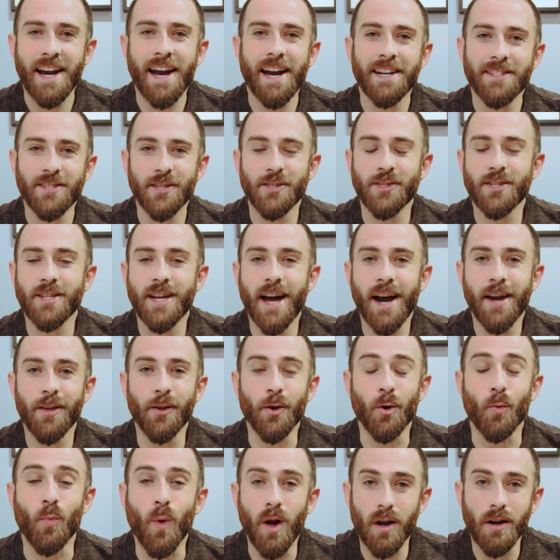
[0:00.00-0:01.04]
guys, it's
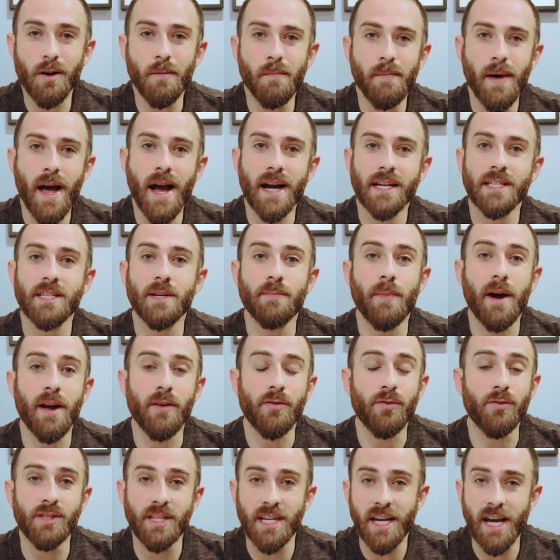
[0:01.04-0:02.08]
Tyler. Welcome back to my
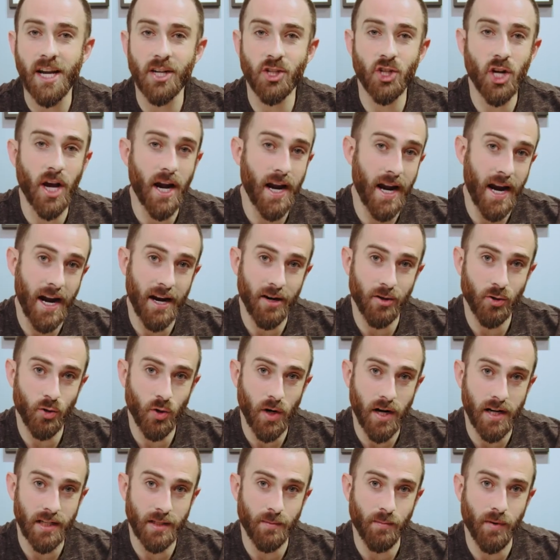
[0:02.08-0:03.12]
DHI hair
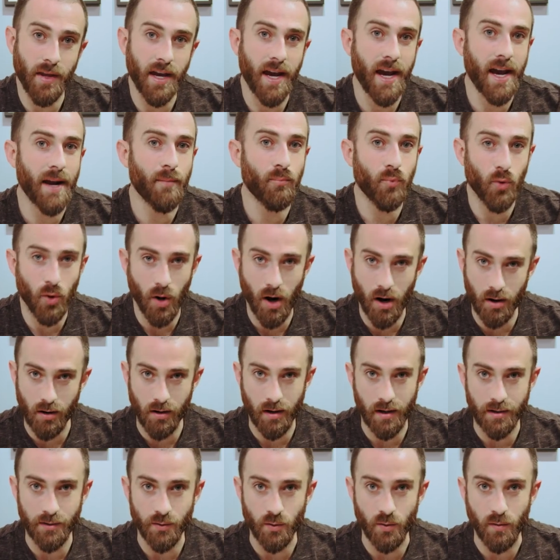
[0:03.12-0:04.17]
transplant
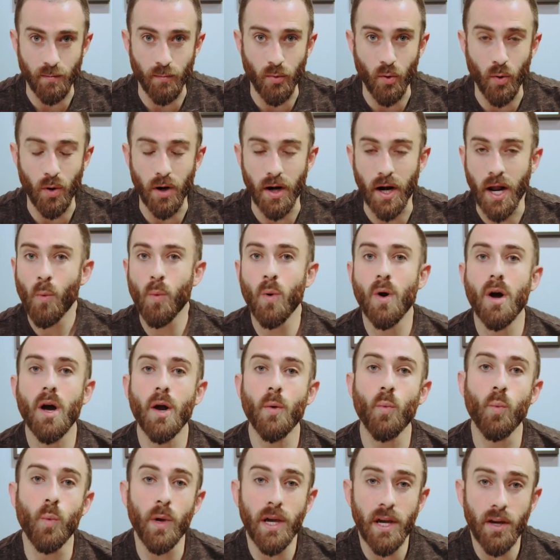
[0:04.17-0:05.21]
progress report. We're
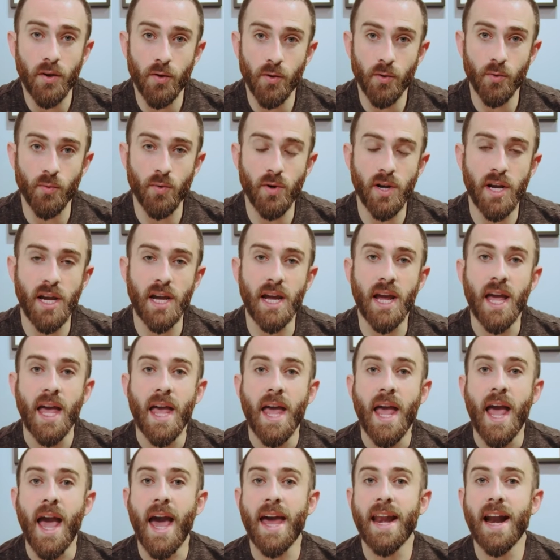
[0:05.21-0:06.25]
on week 3
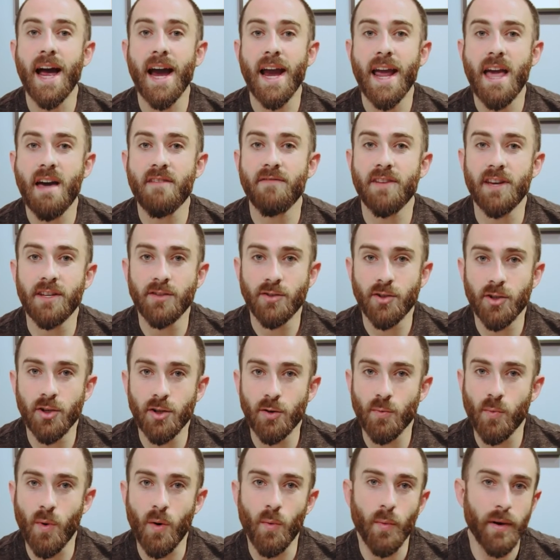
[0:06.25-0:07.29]
and I have
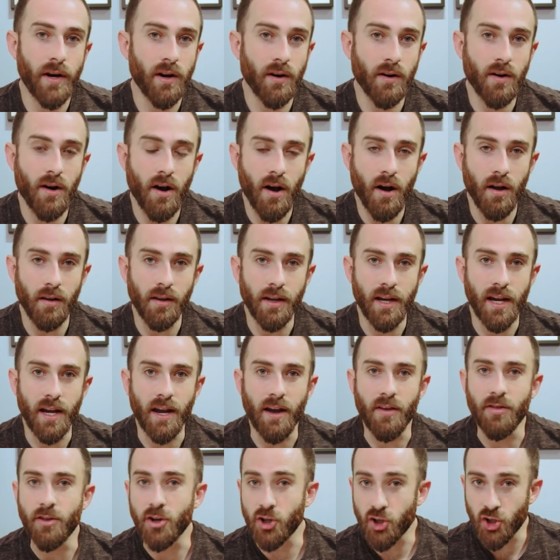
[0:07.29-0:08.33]
entered what we are calling
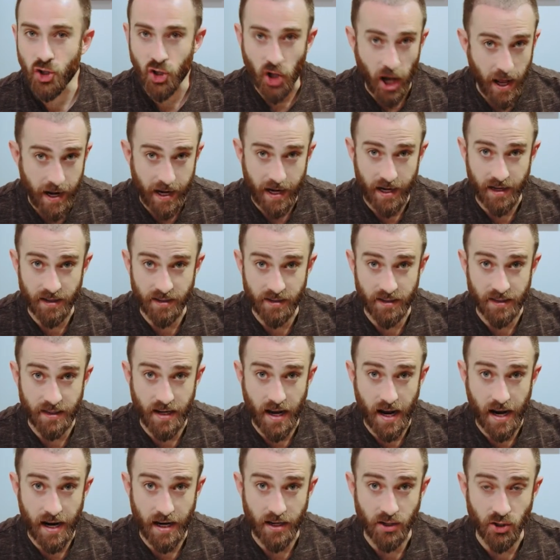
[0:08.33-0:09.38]
the shedding
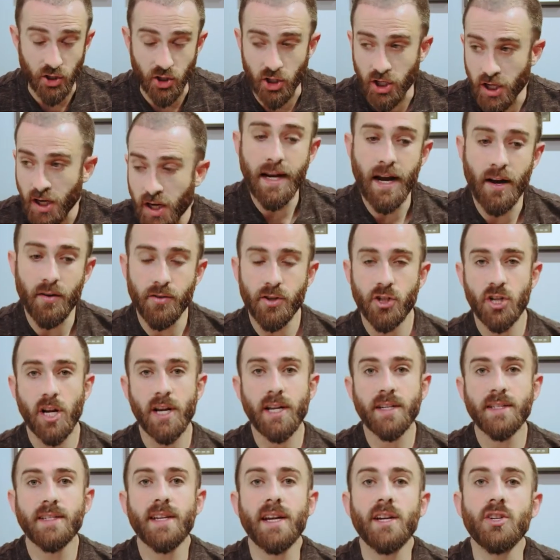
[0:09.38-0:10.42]
stage. Now, the
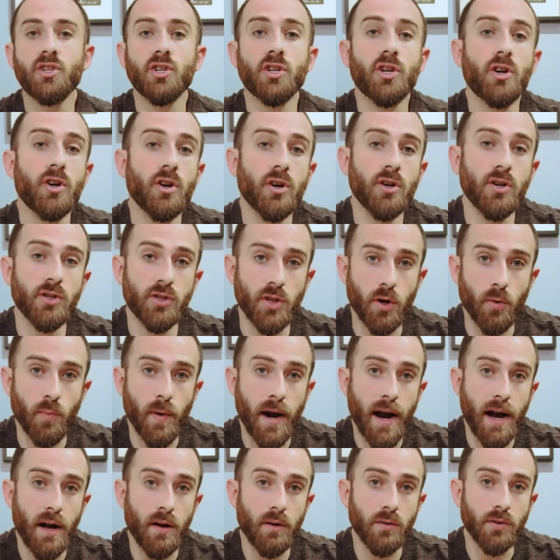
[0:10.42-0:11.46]
shedding stage occurs
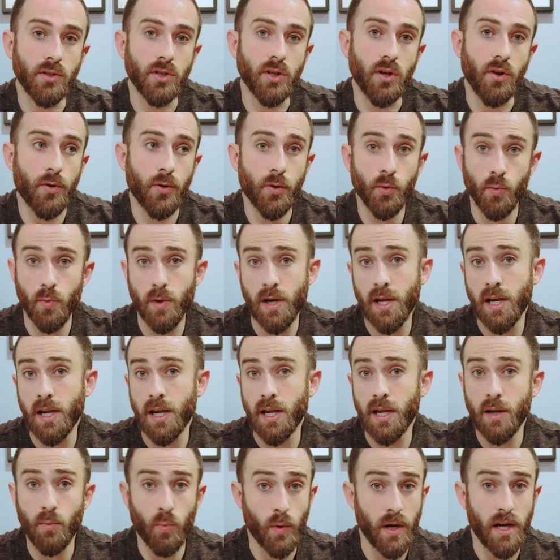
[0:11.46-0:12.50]
around
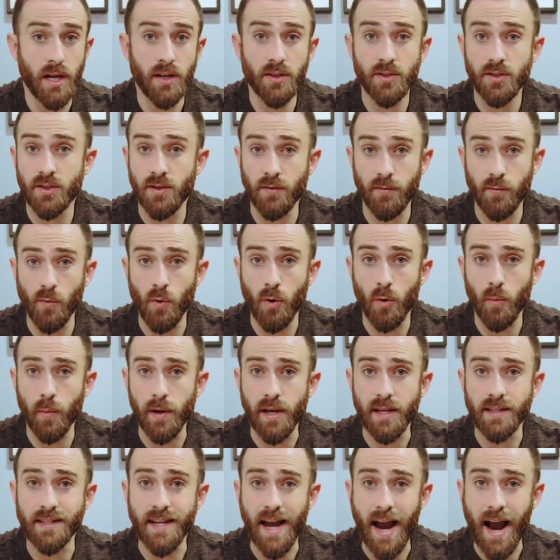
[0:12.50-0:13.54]
3 weeks to 4
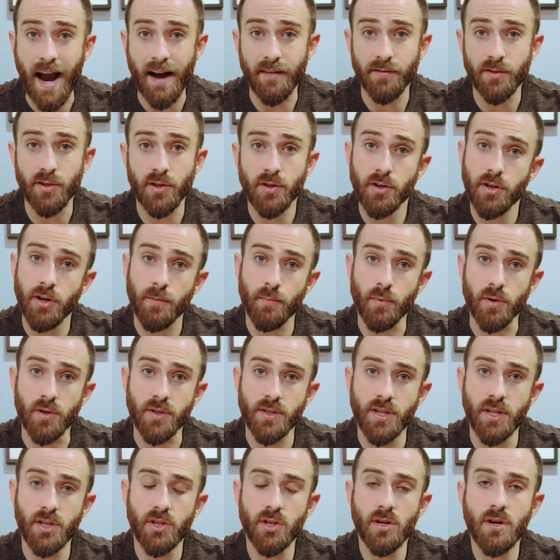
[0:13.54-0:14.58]
weeks after your
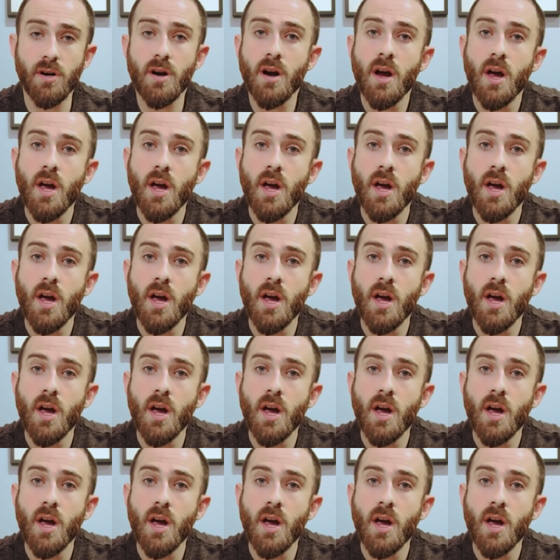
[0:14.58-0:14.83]
procedure.